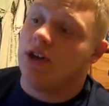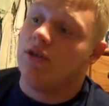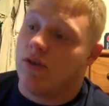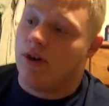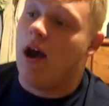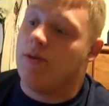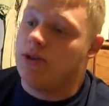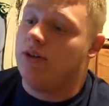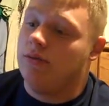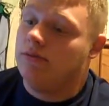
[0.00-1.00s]
career
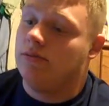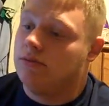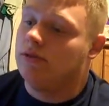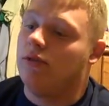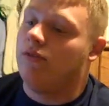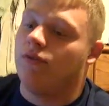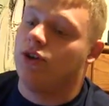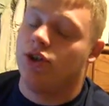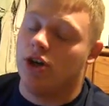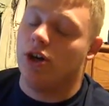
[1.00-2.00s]
option
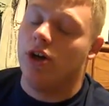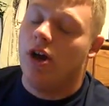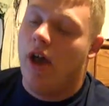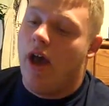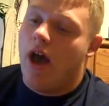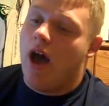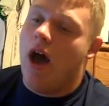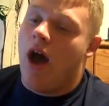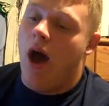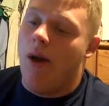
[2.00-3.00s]
for sure.
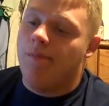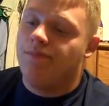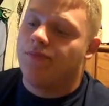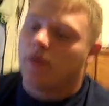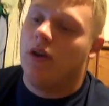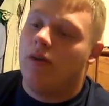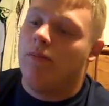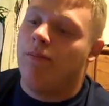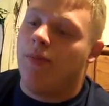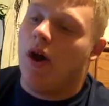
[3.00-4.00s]

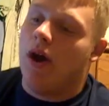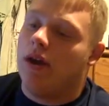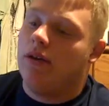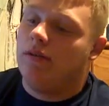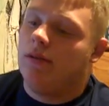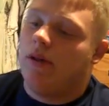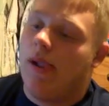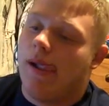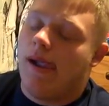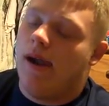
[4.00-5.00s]
But
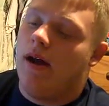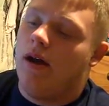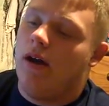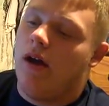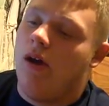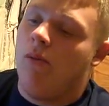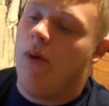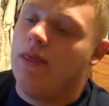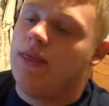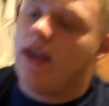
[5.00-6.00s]

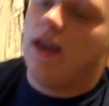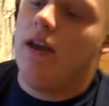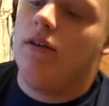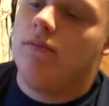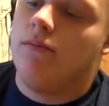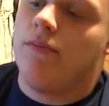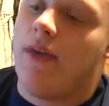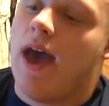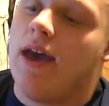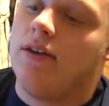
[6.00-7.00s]
one thing
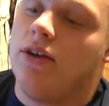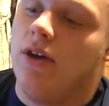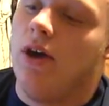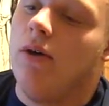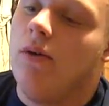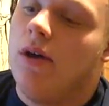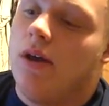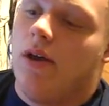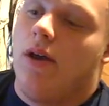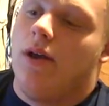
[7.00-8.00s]
that, you know,
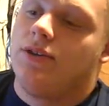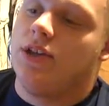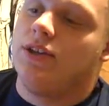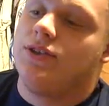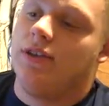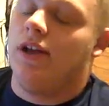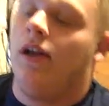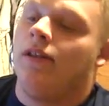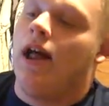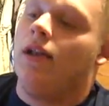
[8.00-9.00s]
since
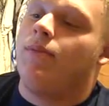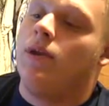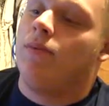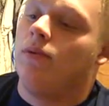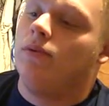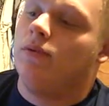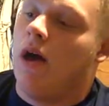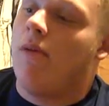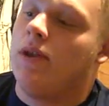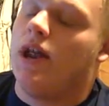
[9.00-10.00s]
a lot of people,
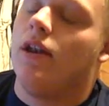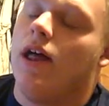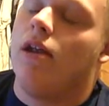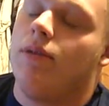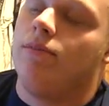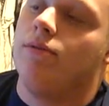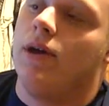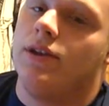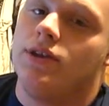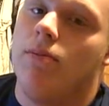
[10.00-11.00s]
I mean not a lot of people,
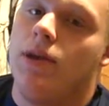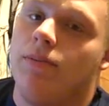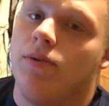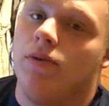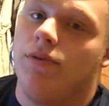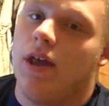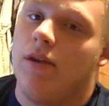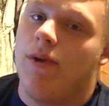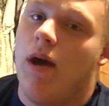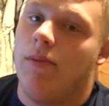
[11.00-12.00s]
but some people that
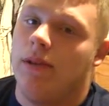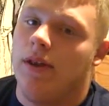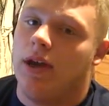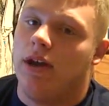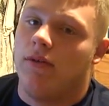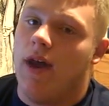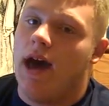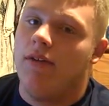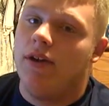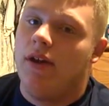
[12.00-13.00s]
are probably looking
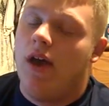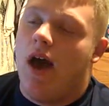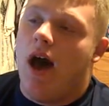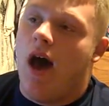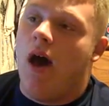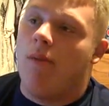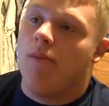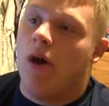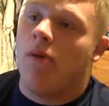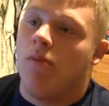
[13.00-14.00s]
around
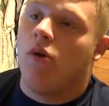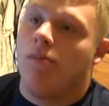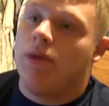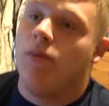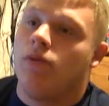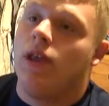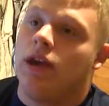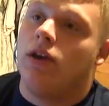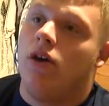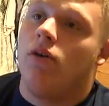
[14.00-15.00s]
are more people
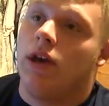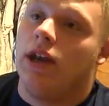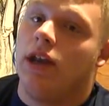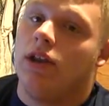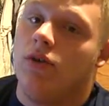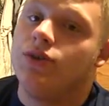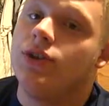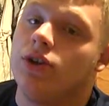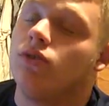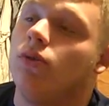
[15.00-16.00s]
like, you know, who are getting close
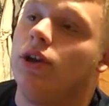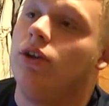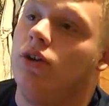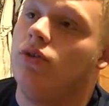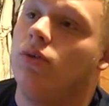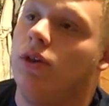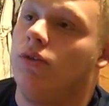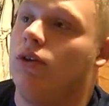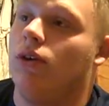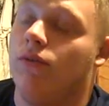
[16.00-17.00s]
to your 22,
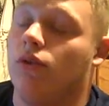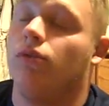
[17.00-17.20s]
23, 24,